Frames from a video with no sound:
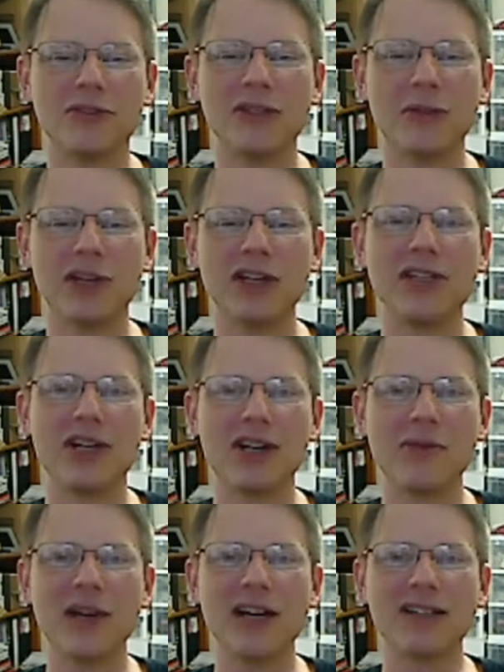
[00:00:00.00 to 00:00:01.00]
want to talk
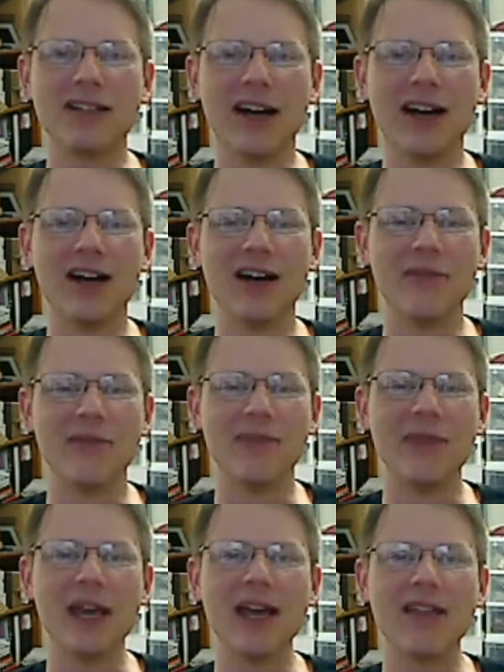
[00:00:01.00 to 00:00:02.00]
about knobs,
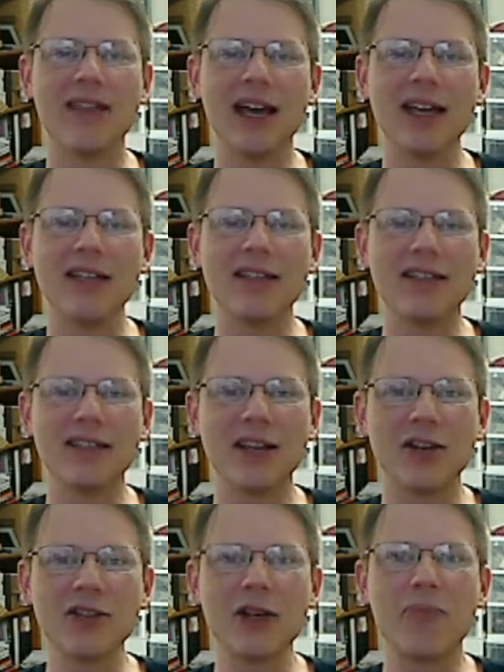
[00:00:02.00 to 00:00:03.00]
man? That is
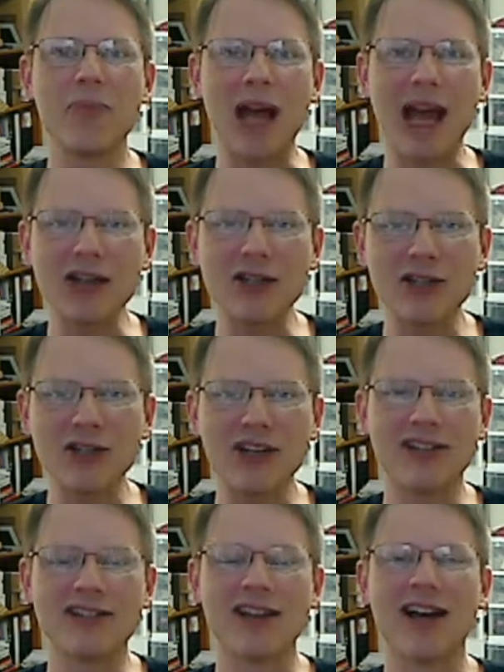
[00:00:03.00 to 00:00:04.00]
such a
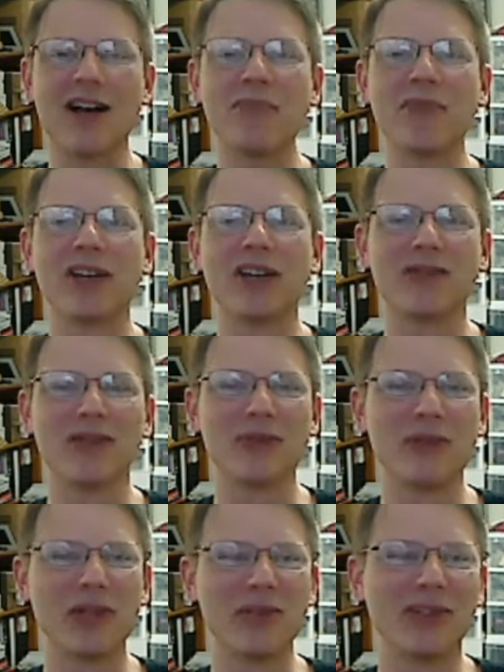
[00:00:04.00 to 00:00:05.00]
passionate topic for
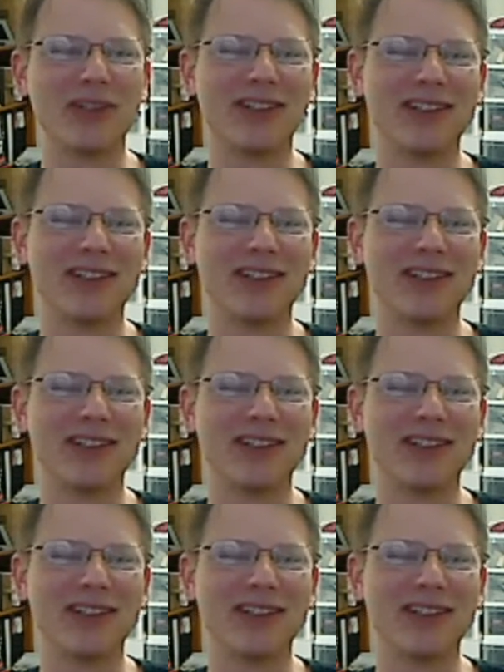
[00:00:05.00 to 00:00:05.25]
people.